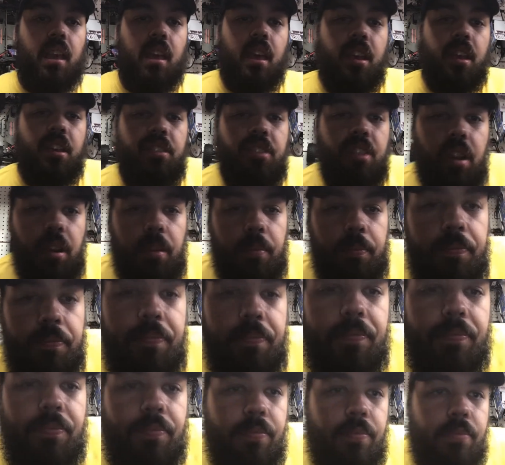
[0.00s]
So
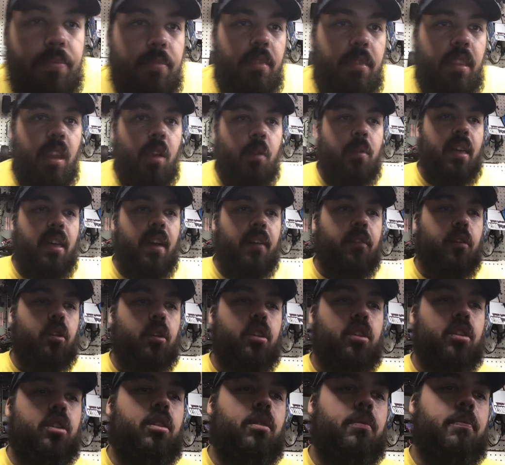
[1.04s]
without further
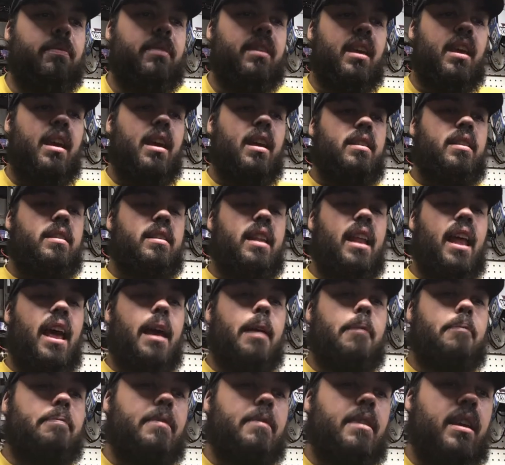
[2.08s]
ado, today
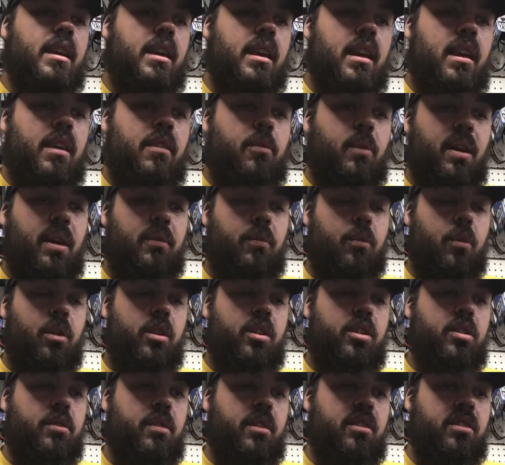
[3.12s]
we had
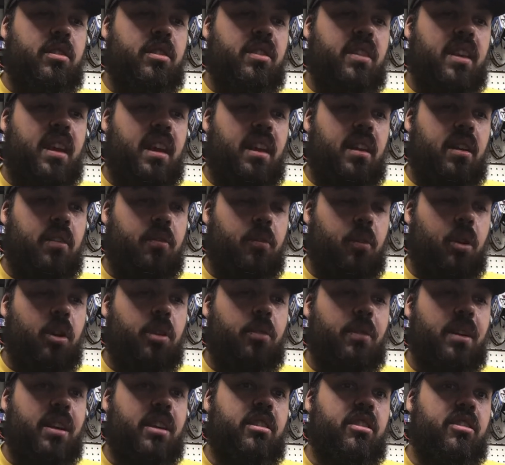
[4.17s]
42 entries, or
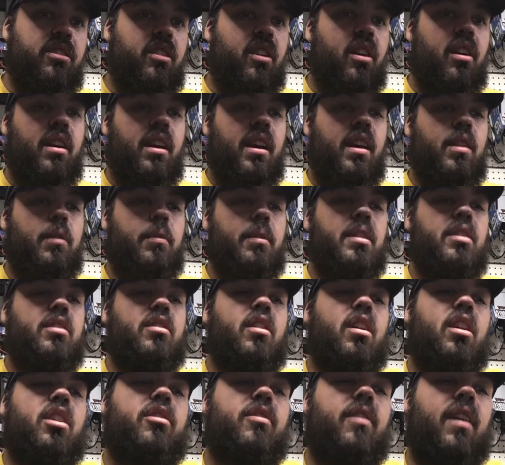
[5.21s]
43 entries, sorry, and the winners
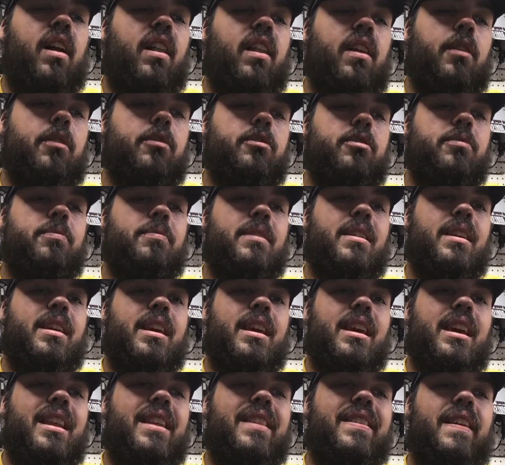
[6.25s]
are as follows.
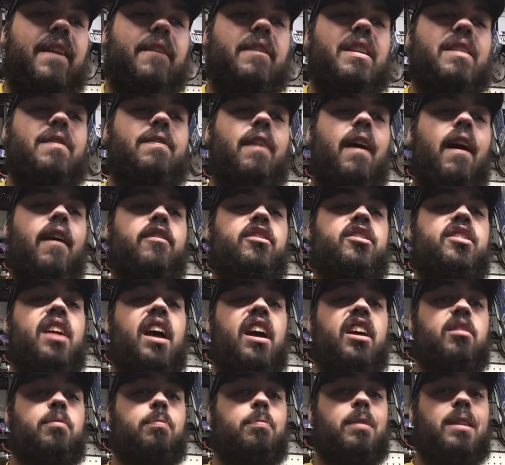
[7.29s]
In the 17.5
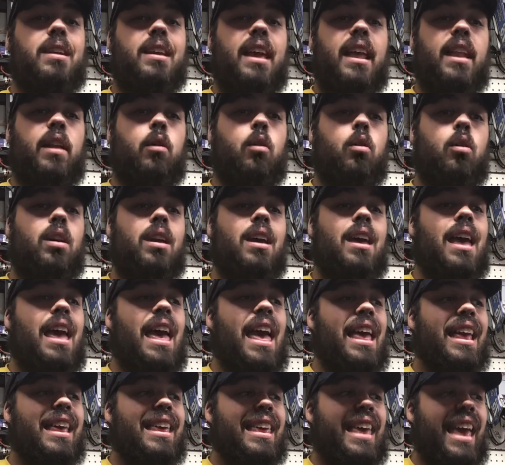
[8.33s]
stock sprint category,
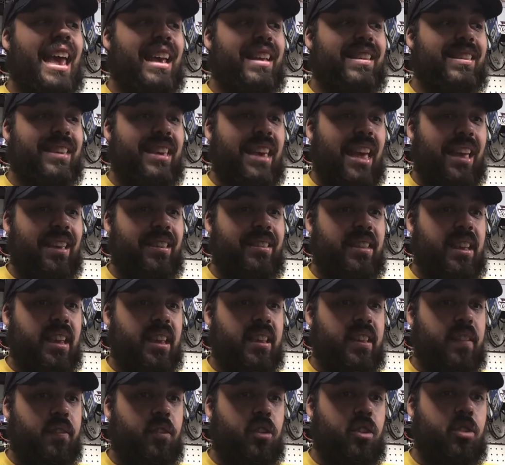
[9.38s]
KCS takes
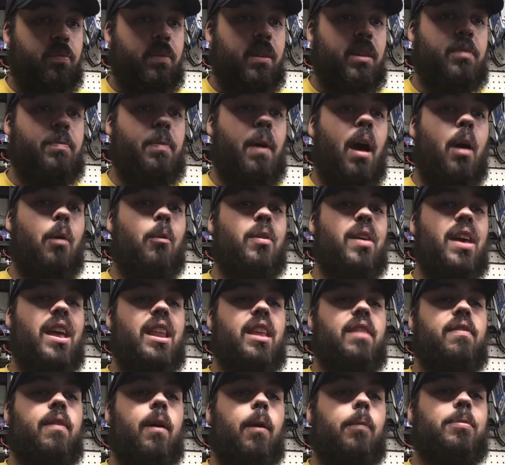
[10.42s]
the first place spot with
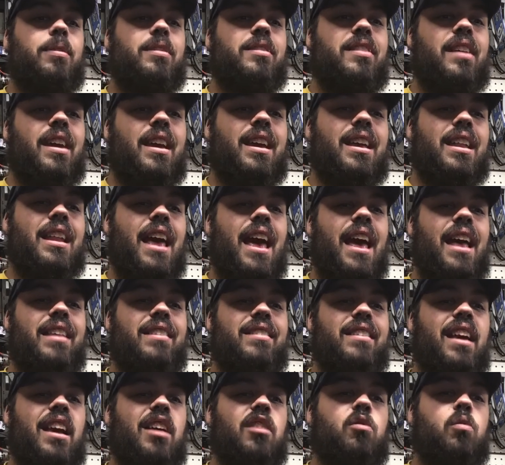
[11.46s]
Andy Phelps in second and
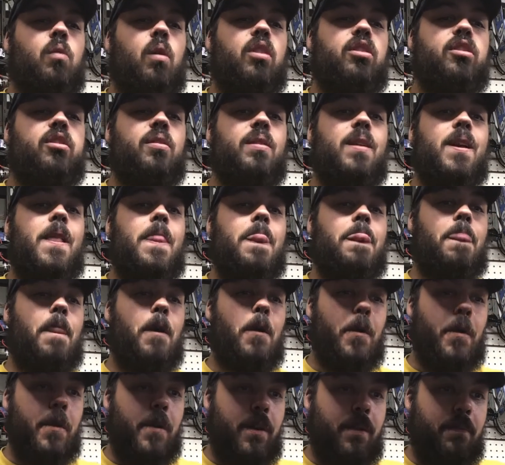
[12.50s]
Zach Swanser in
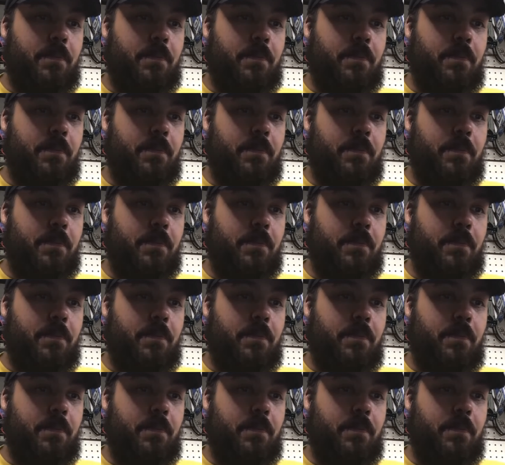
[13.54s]
third.